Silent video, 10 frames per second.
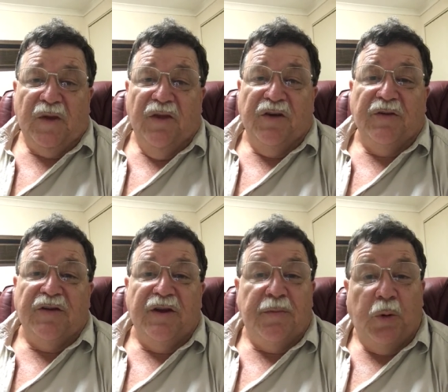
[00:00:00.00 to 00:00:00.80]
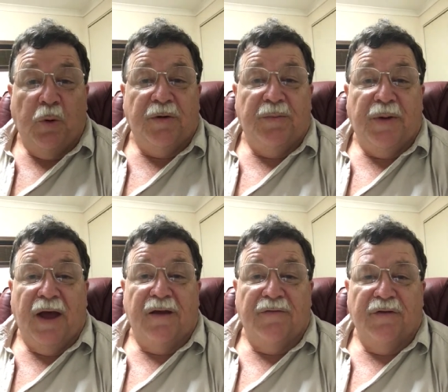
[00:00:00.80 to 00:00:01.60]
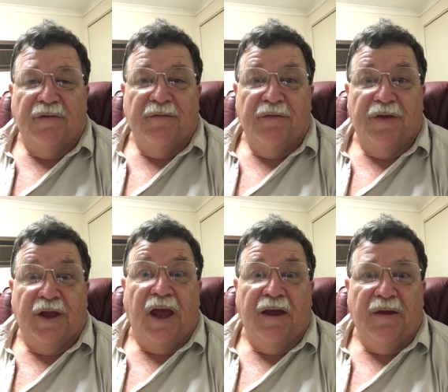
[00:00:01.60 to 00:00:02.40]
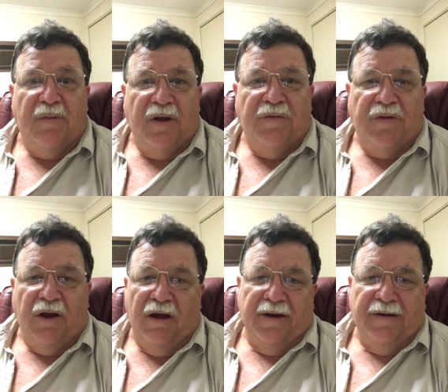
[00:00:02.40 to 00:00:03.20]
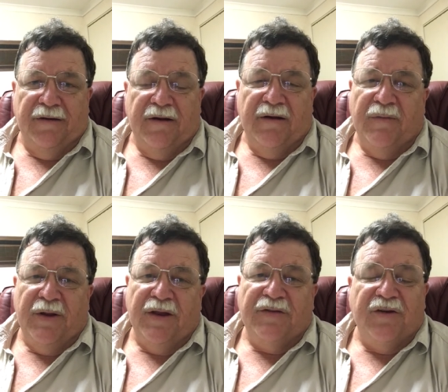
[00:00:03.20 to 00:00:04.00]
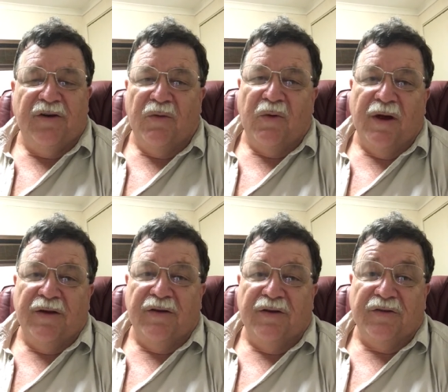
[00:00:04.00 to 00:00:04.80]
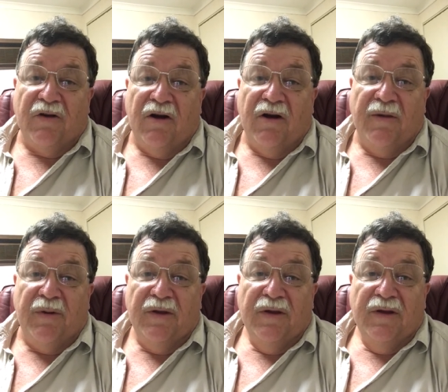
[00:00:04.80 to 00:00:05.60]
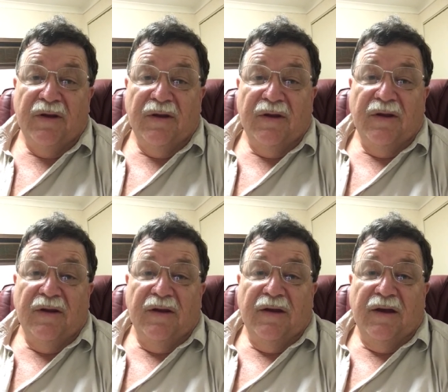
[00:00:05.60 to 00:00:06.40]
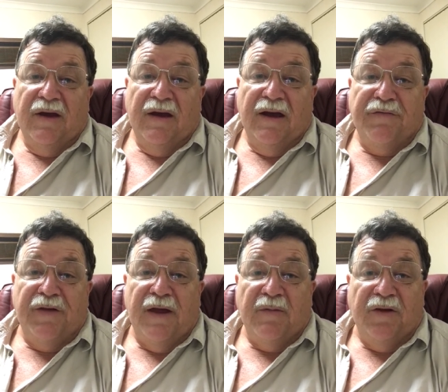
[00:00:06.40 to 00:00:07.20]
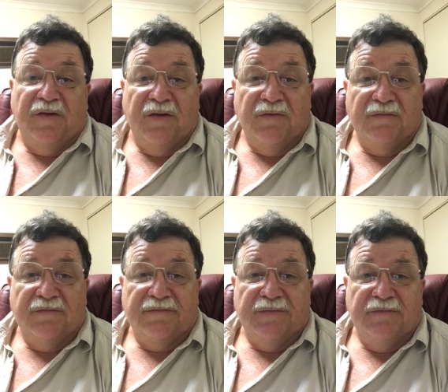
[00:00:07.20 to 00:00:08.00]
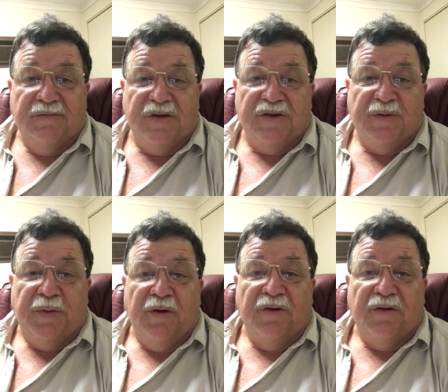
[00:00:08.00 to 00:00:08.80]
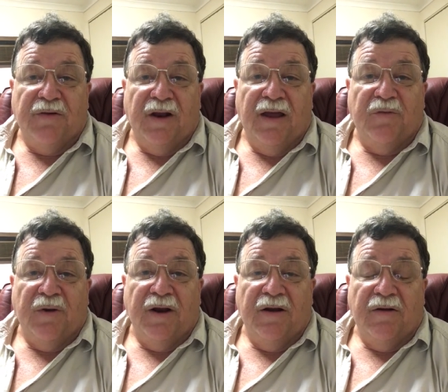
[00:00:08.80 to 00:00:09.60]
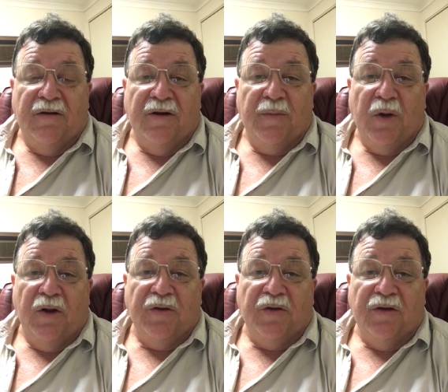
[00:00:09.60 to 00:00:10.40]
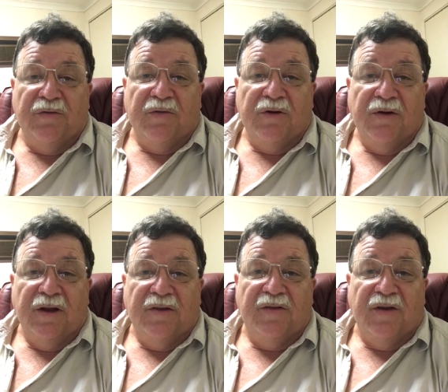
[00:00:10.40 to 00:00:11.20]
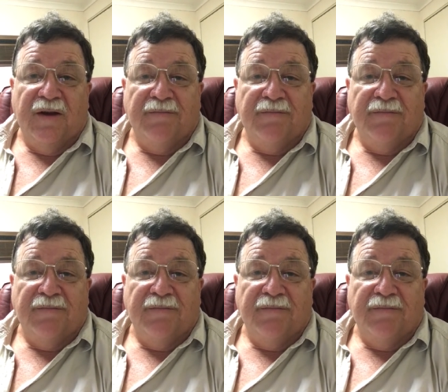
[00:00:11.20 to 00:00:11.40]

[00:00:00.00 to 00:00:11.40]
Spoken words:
So it's an important part of the game, if you like. And I mean, that's a terrible way to describe a family's disappearance of a loved one, and I apologise for it. It's